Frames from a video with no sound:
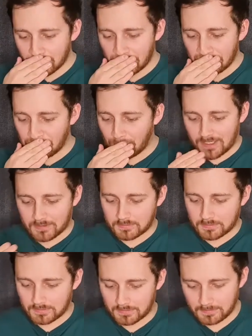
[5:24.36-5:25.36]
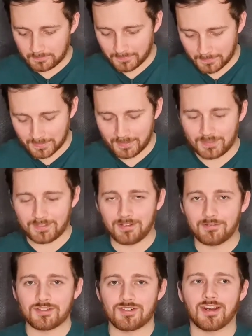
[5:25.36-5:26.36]
Wow, let me give this another
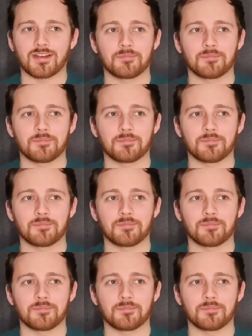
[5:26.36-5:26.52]
try.